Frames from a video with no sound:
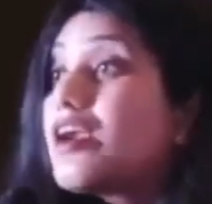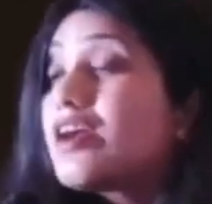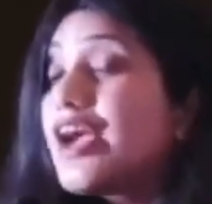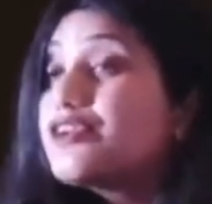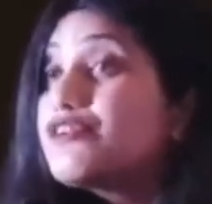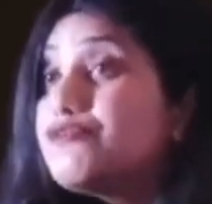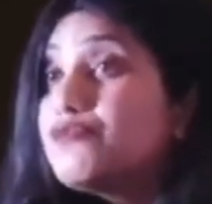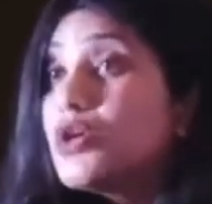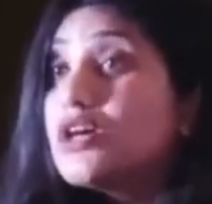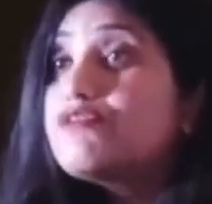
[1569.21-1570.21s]
kind of
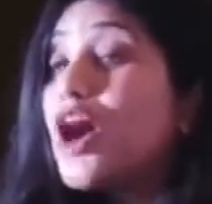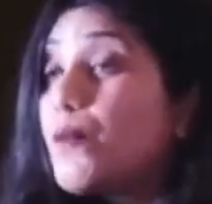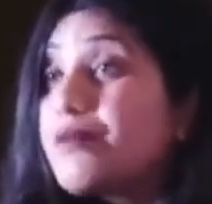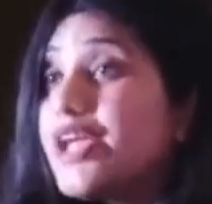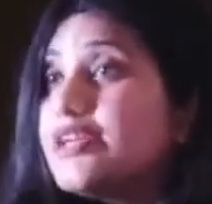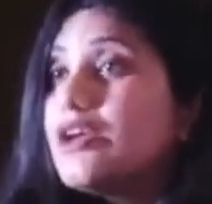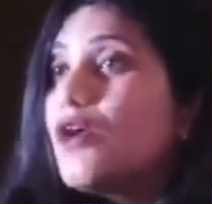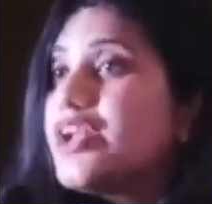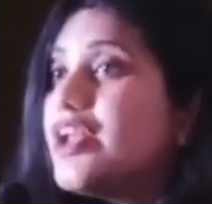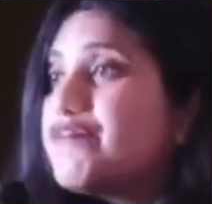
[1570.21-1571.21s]
operating
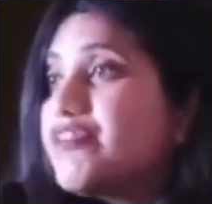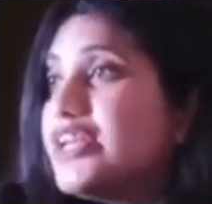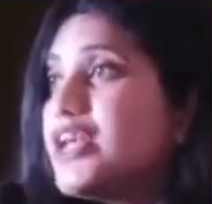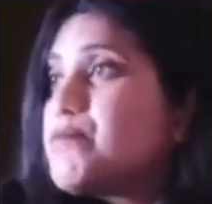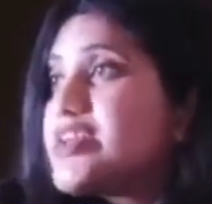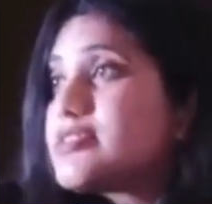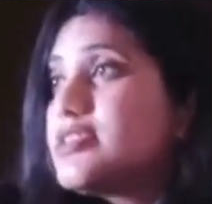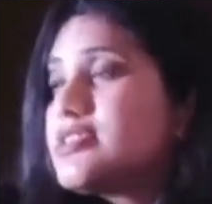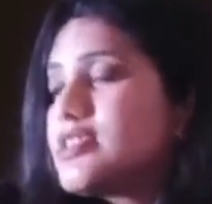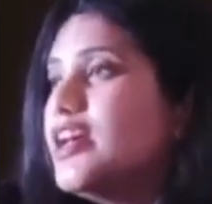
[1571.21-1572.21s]
on an everyday basis,